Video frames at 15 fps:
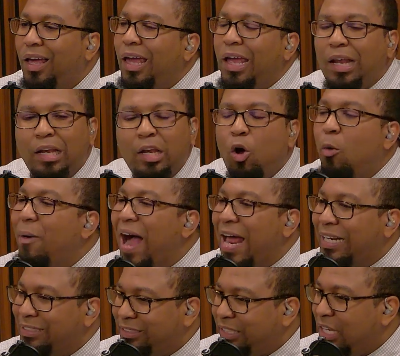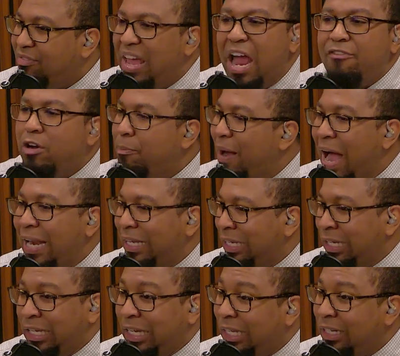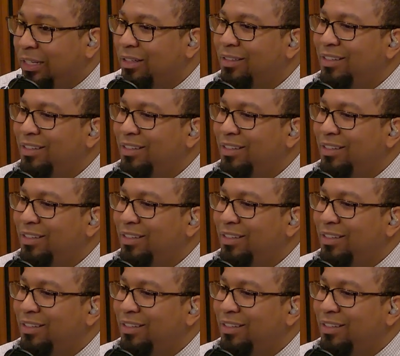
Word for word: Ain't nobody safe. Everybody can get it